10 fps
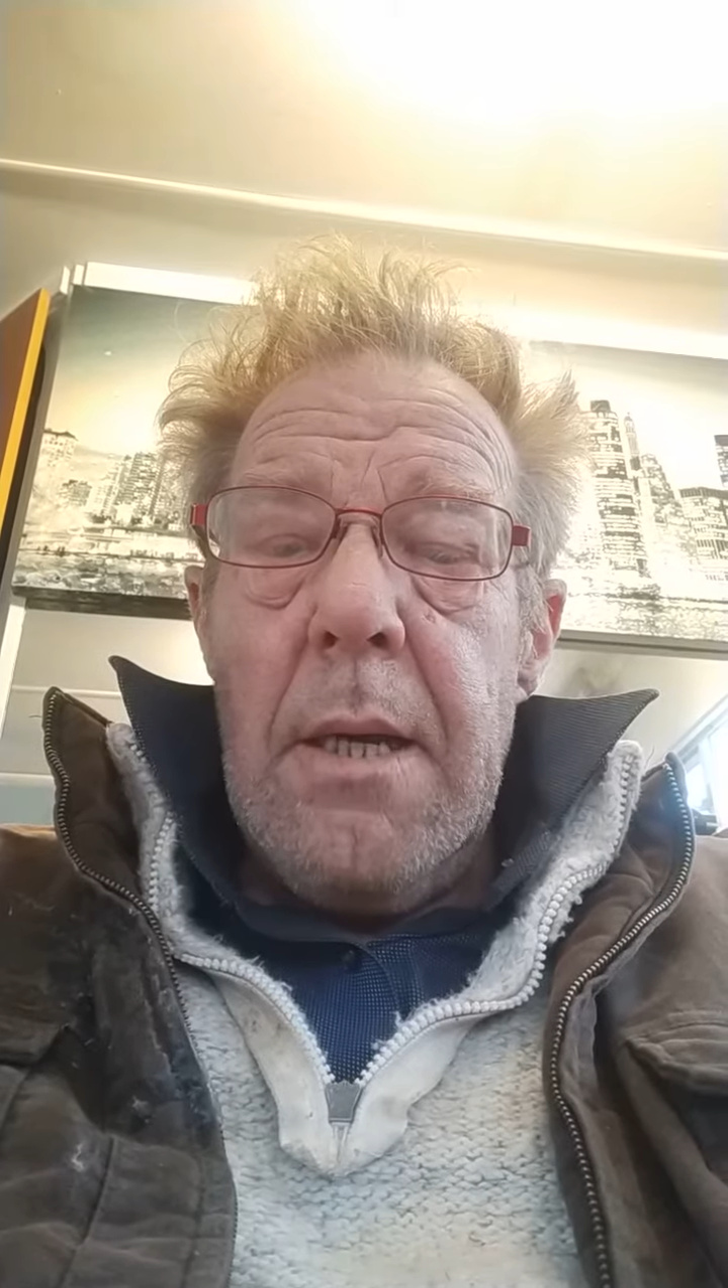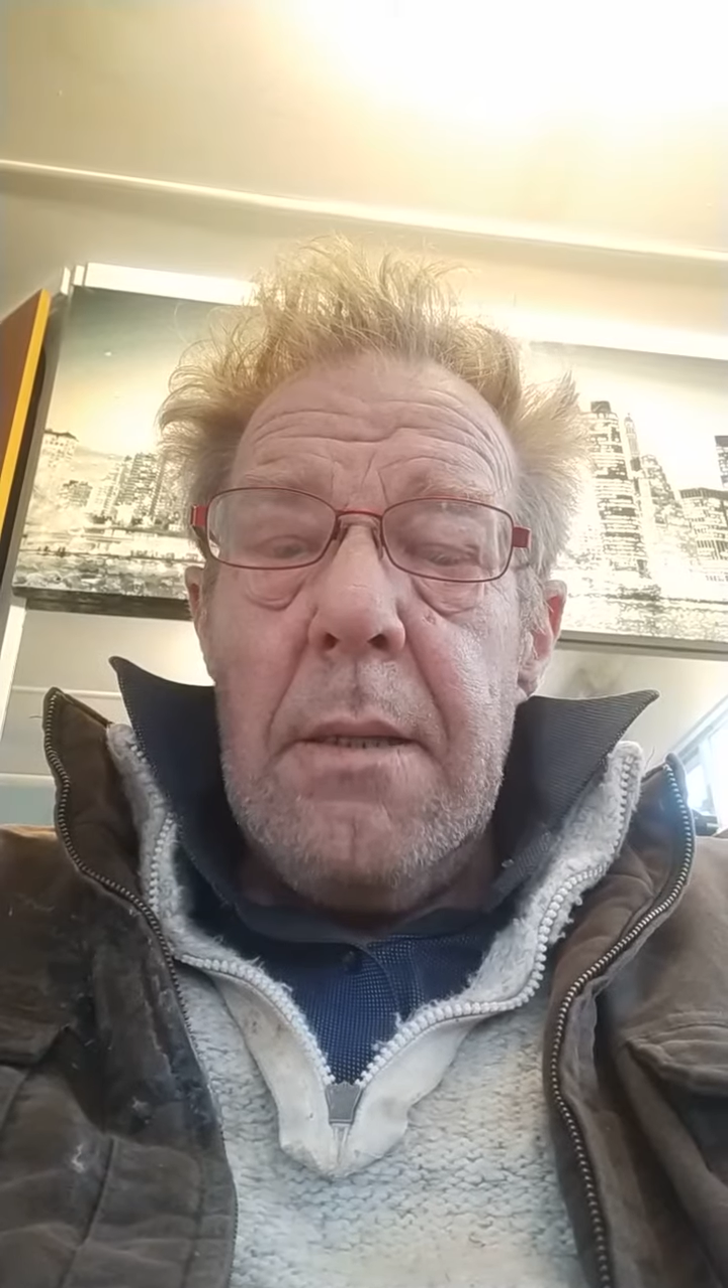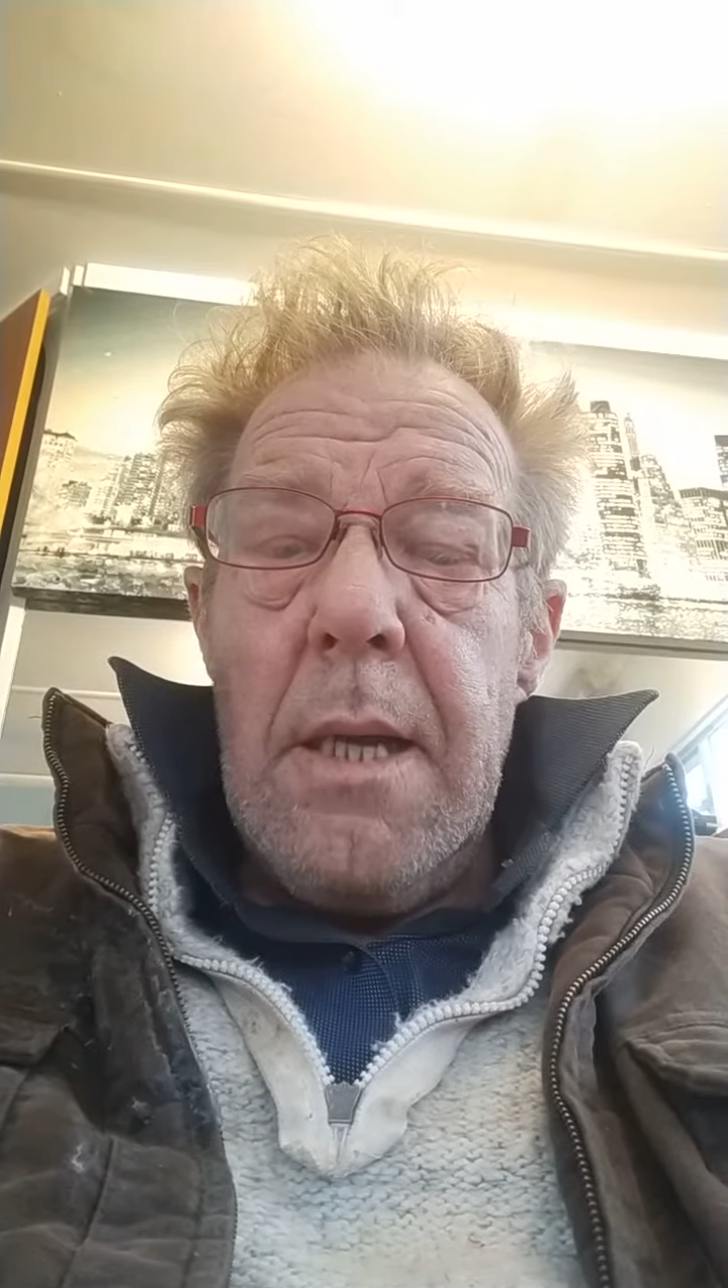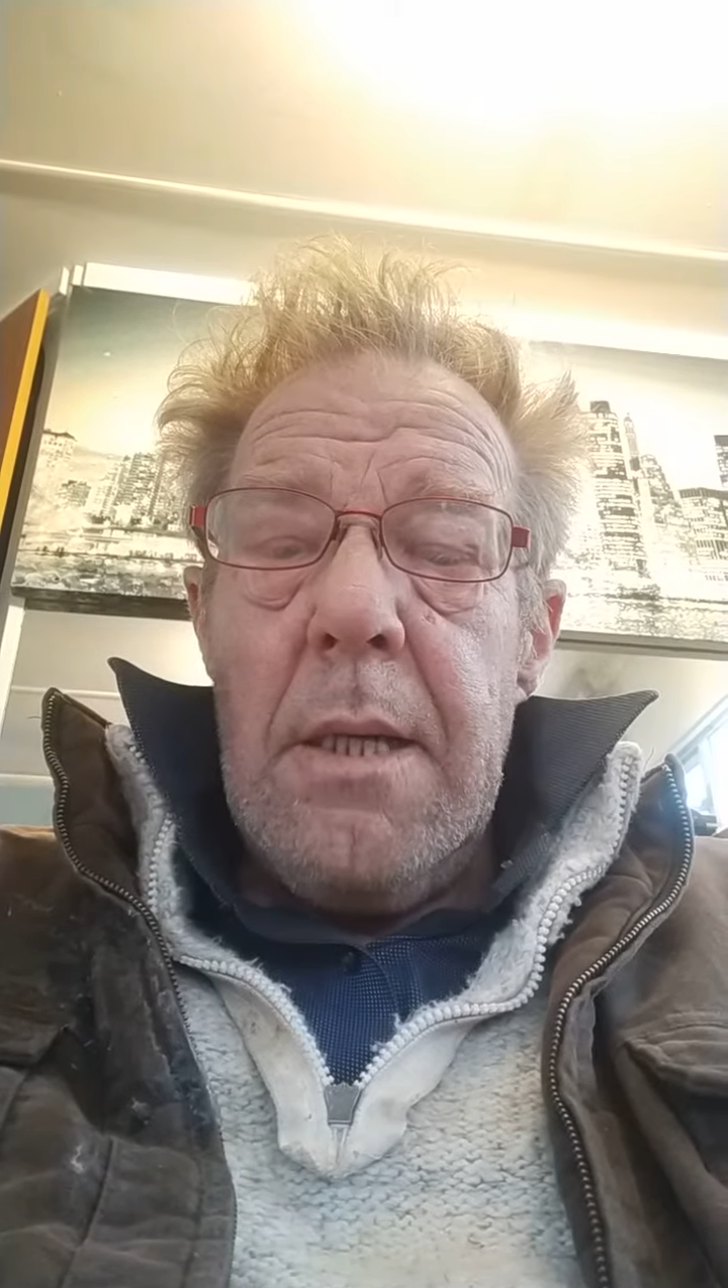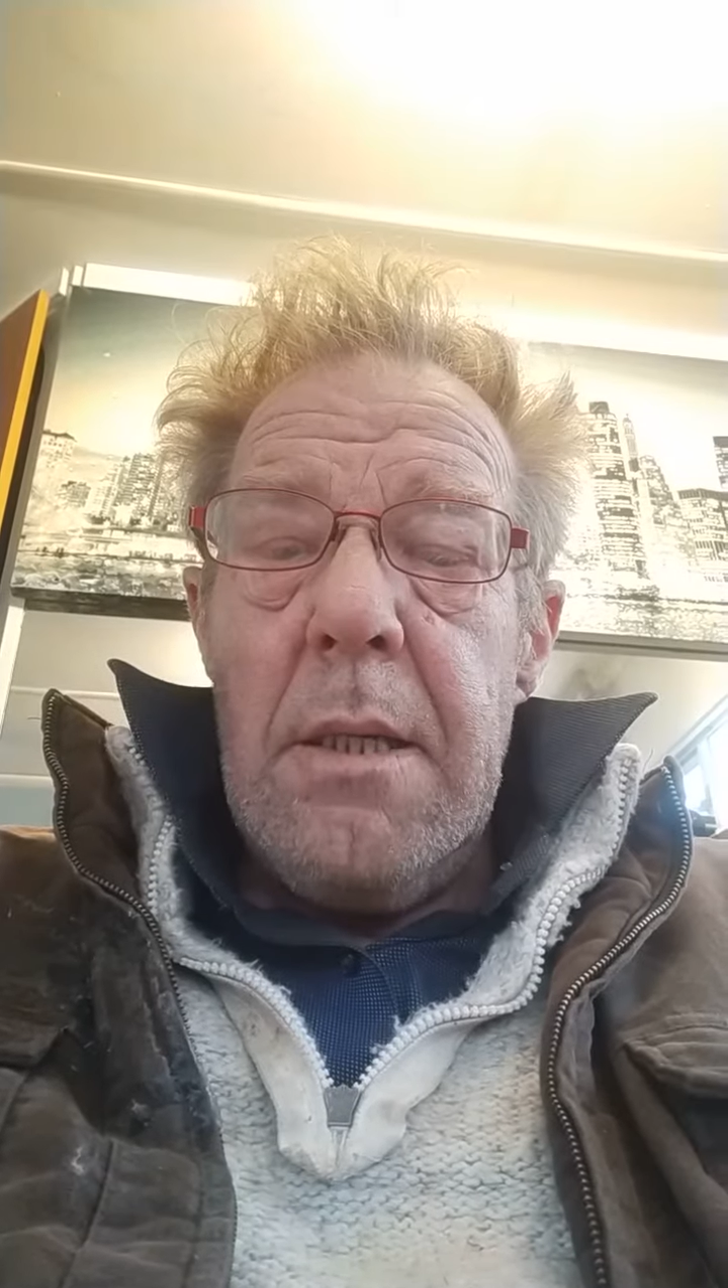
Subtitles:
that's